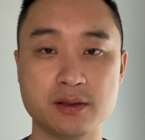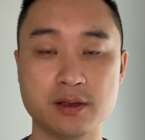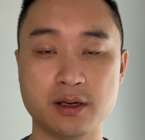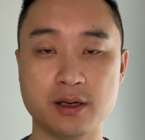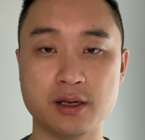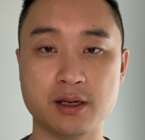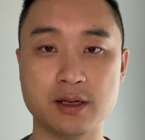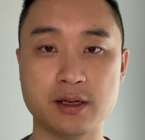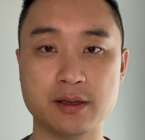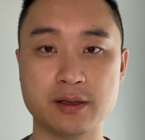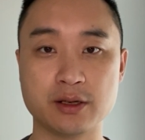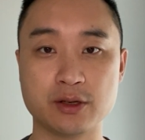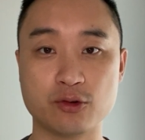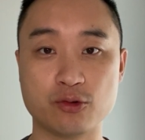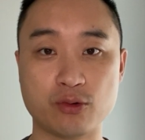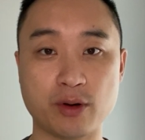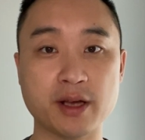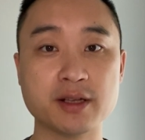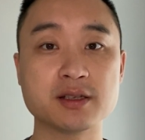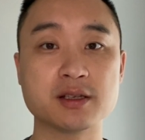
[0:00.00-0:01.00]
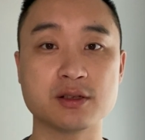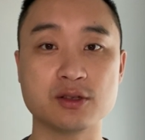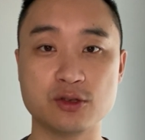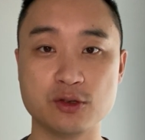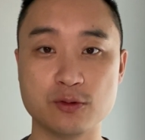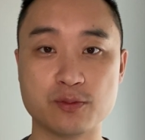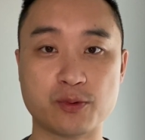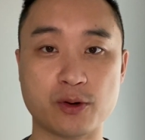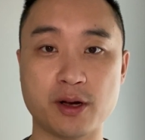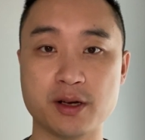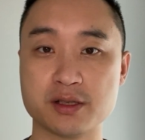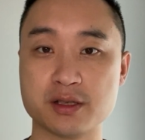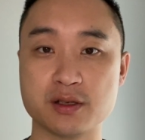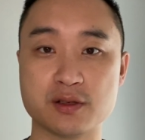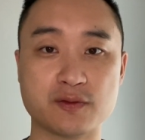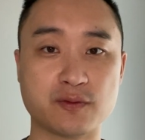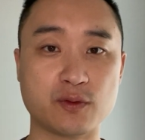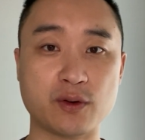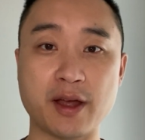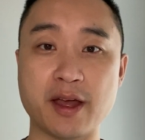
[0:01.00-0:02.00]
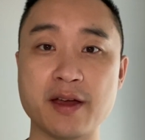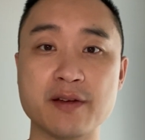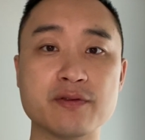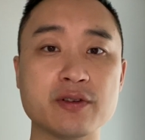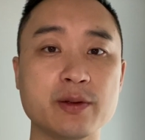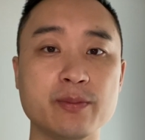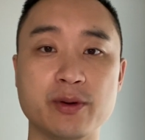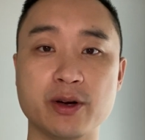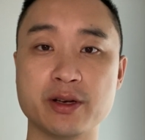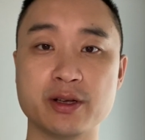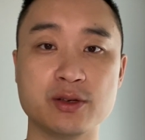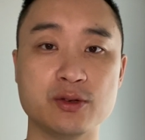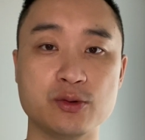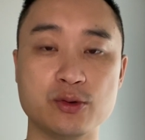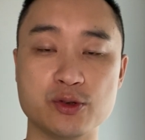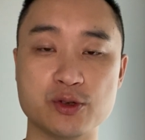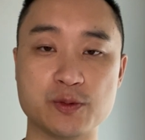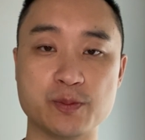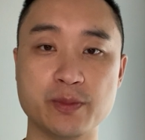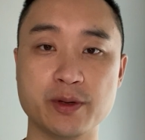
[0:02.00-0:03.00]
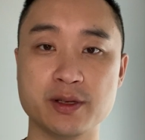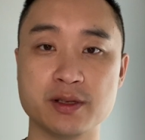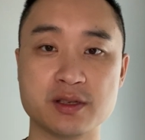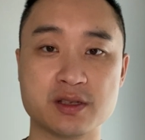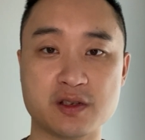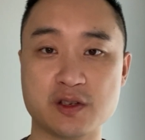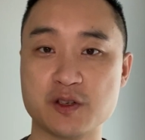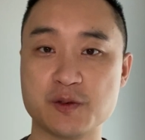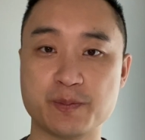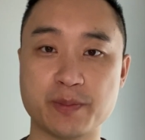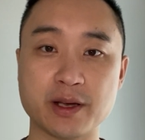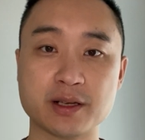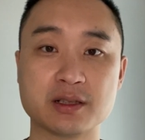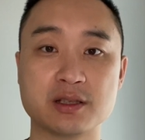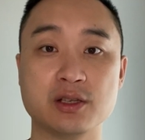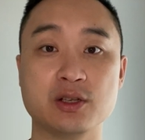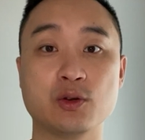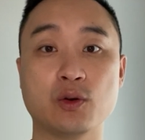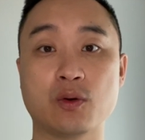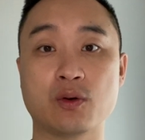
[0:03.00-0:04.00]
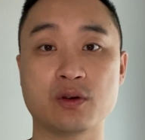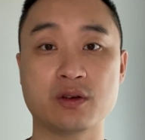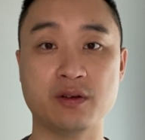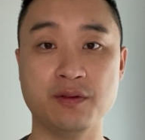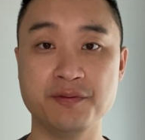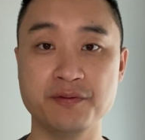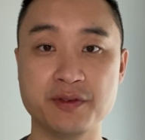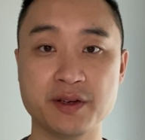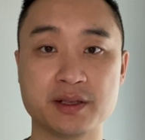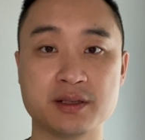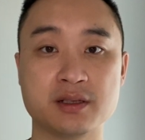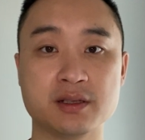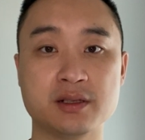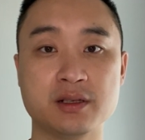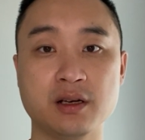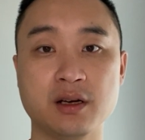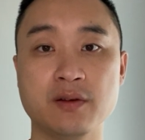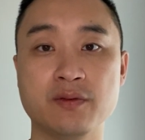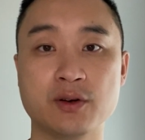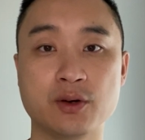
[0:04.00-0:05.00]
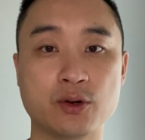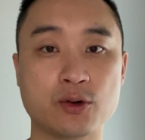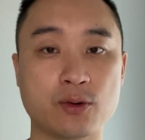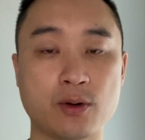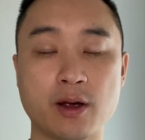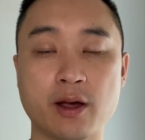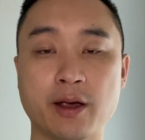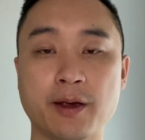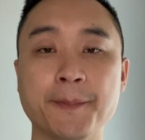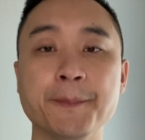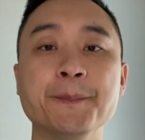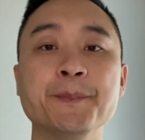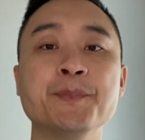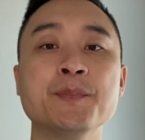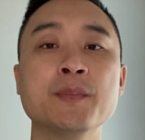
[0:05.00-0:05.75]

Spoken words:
granting due process for everybody who's been suspected or convicted of a crime.